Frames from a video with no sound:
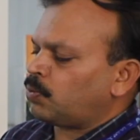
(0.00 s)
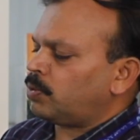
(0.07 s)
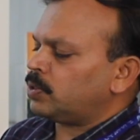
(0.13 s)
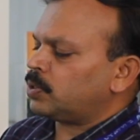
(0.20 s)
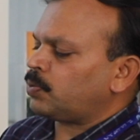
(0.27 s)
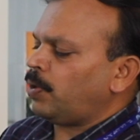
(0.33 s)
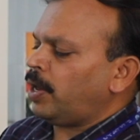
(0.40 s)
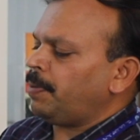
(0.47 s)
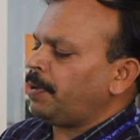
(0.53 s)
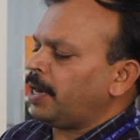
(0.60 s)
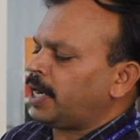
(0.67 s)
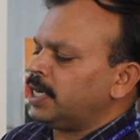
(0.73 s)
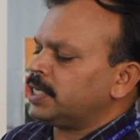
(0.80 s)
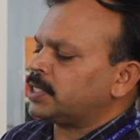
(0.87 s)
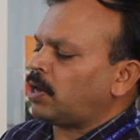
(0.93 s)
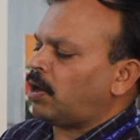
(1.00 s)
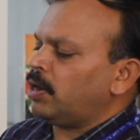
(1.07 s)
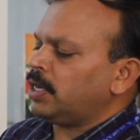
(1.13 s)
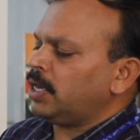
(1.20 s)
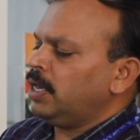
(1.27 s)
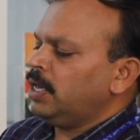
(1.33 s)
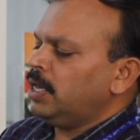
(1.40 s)
Square bracket
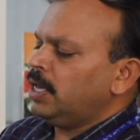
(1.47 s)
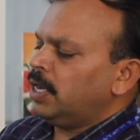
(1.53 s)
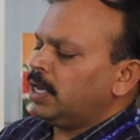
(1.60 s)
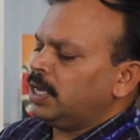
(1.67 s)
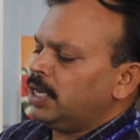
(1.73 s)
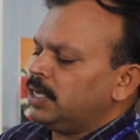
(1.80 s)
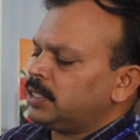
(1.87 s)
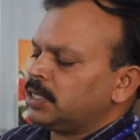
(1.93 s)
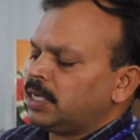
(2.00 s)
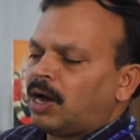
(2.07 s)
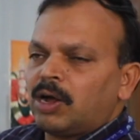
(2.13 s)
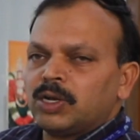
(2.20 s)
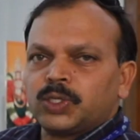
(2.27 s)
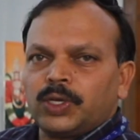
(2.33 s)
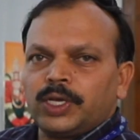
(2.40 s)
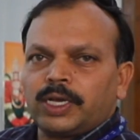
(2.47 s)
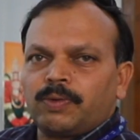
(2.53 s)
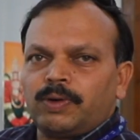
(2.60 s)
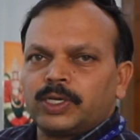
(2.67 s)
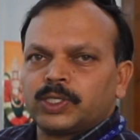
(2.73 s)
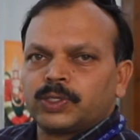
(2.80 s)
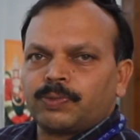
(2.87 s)
salt is also
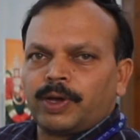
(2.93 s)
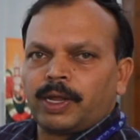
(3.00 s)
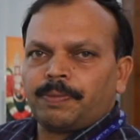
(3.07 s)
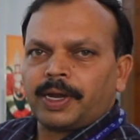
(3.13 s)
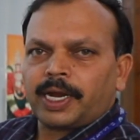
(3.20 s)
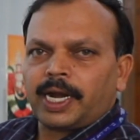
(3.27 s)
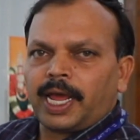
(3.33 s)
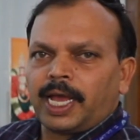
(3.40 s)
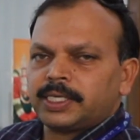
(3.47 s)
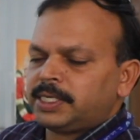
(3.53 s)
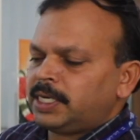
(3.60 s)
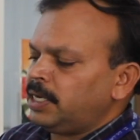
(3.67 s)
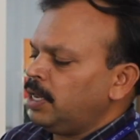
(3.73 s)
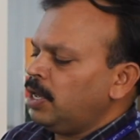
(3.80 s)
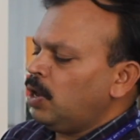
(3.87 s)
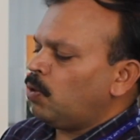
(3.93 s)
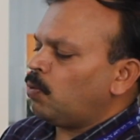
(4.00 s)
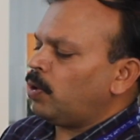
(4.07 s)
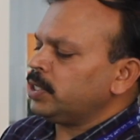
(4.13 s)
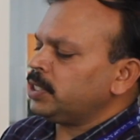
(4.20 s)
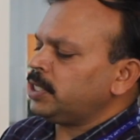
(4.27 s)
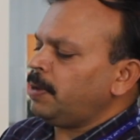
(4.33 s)
equal to square bracket acid.
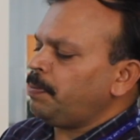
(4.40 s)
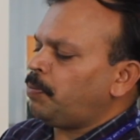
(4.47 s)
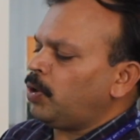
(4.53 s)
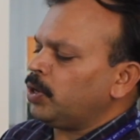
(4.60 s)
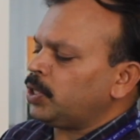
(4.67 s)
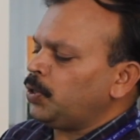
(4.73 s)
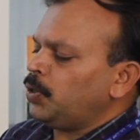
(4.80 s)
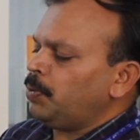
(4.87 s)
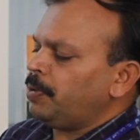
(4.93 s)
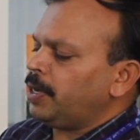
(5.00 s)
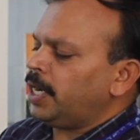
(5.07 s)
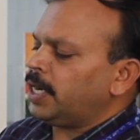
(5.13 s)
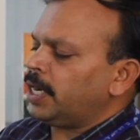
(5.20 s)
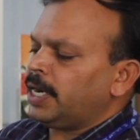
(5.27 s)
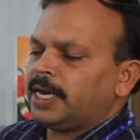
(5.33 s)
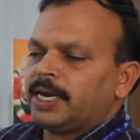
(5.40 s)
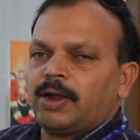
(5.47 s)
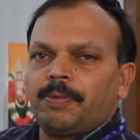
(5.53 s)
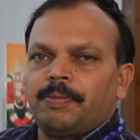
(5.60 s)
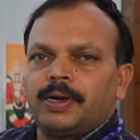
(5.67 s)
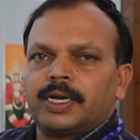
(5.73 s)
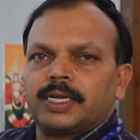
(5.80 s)
Once the both numerator and
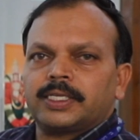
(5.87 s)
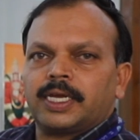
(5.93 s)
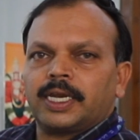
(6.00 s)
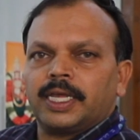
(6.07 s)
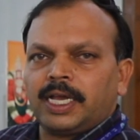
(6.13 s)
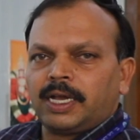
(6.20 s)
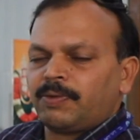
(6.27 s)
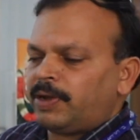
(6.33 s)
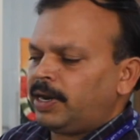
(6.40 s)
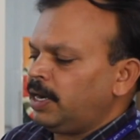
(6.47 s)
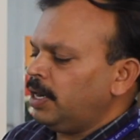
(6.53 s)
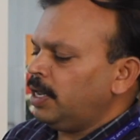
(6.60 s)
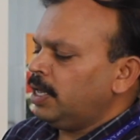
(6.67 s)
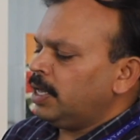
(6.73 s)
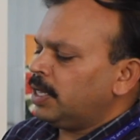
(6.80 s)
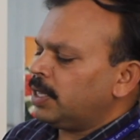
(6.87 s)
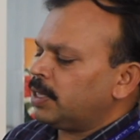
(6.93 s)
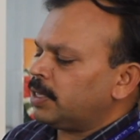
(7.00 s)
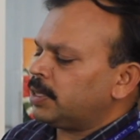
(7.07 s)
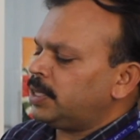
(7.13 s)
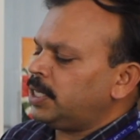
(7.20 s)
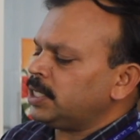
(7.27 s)
denominators are equal,
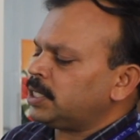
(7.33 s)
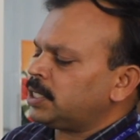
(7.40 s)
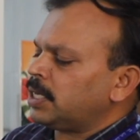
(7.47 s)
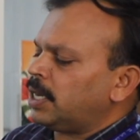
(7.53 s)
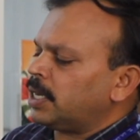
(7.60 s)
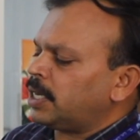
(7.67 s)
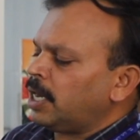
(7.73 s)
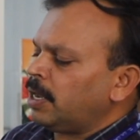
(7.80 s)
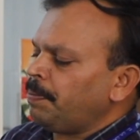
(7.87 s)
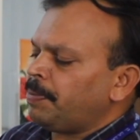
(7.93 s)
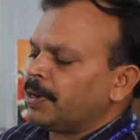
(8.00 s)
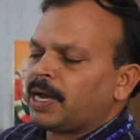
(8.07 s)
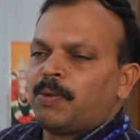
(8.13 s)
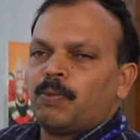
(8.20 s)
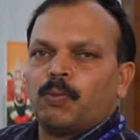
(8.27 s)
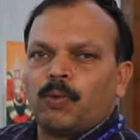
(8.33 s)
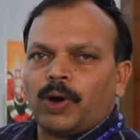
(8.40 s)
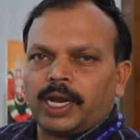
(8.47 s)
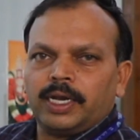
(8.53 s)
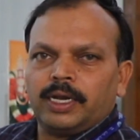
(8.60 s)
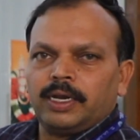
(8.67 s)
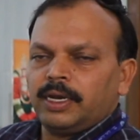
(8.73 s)
this term becomes
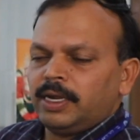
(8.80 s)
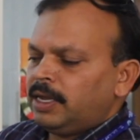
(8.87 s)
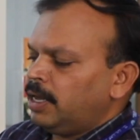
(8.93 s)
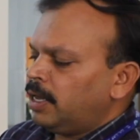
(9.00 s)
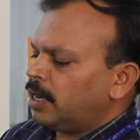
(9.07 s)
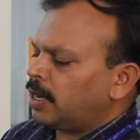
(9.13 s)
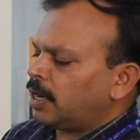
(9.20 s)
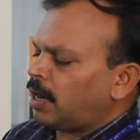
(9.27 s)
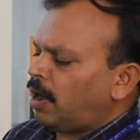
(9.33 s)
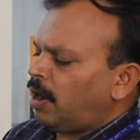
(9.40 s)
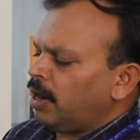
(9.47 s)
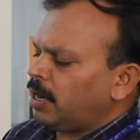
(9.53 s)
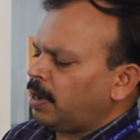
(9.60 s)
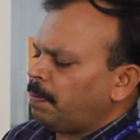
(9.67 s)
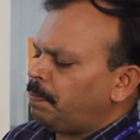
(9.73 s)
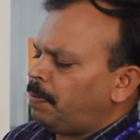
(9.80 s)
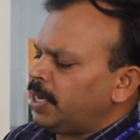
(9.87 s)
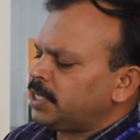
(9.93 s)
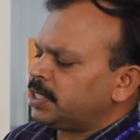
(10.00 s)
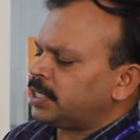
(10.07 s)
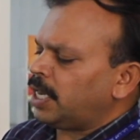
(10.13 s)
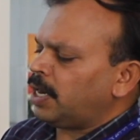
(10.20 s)
1. Log
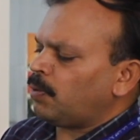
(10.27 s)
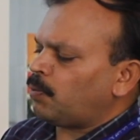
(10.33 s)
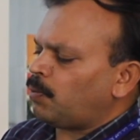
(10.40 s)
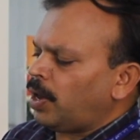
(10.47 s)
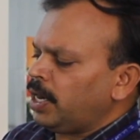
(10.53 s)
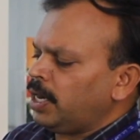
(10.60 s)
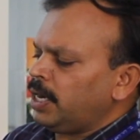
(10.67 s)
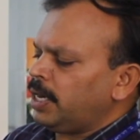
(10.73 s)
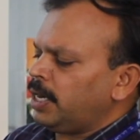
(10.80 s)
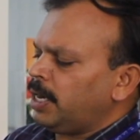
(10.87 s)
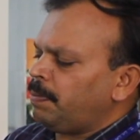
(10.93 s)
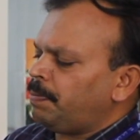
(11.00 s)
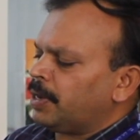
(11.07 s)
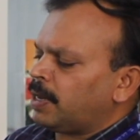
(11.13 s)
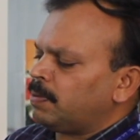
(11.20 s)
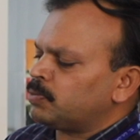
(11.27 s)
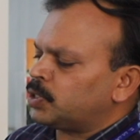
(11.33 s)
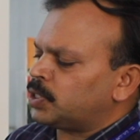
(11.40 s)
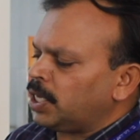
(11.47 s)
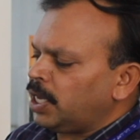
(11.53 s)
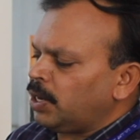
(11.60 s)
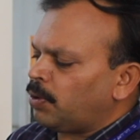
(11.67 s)
base 10 1, it becomes
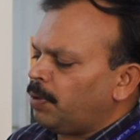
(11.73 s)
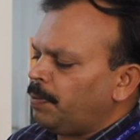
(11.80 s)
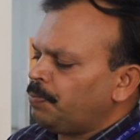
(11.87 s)
0.